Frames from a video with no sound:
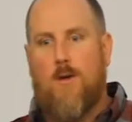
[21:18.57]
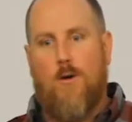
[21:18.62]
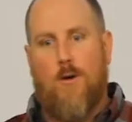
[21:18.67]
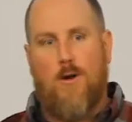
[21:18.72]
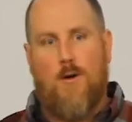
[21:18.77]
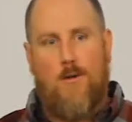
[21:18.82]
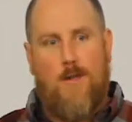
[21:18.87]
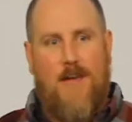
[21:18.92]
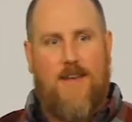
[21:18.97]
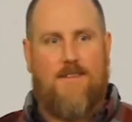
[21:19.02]
Or
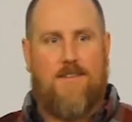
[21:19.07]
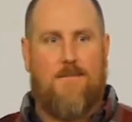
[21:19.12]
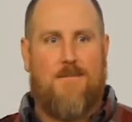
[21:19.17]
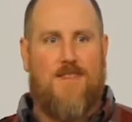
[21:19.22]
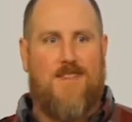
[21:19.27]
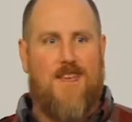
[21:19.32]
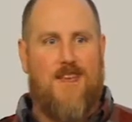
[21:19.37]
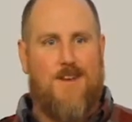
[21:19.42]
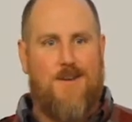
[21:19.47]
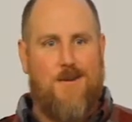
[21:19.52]
you don't like
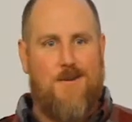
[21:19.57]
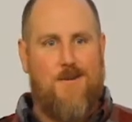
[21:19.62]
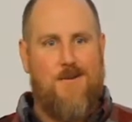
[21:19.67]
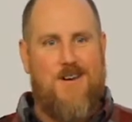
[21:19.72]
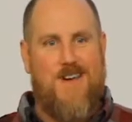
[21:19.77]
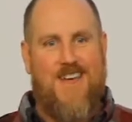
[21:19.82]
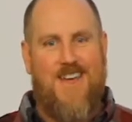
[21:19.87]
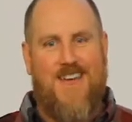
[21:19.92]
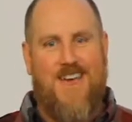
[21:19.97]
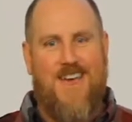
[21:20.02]
something they
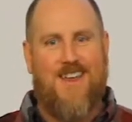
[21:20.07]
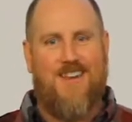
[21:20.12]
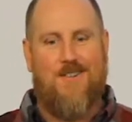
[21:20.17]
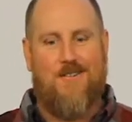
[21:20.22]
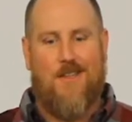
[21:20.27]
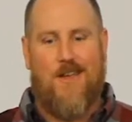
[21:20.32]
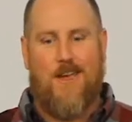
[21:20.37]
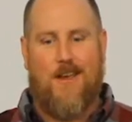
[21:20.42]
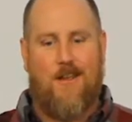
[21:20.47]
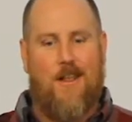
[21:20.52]
do, and
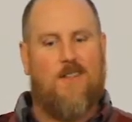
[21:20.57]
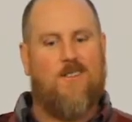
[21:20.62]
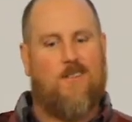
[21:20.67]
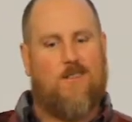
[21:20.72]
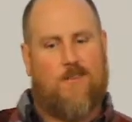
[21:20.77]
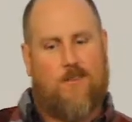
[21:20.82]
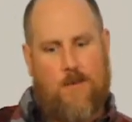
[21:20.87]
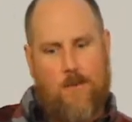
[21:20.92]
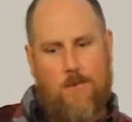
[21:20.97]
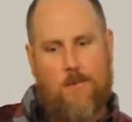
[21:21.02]
you're like,
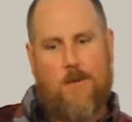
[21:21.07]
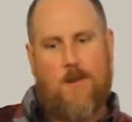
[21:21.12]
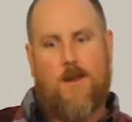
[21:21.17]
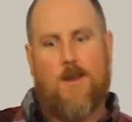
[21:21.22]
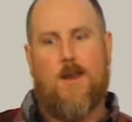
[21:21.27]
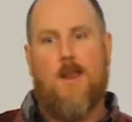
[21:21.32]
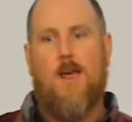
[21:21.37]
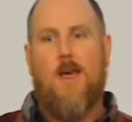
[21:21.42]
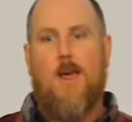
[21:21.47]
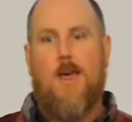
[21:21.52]
that's
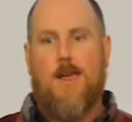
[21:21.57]
stupid.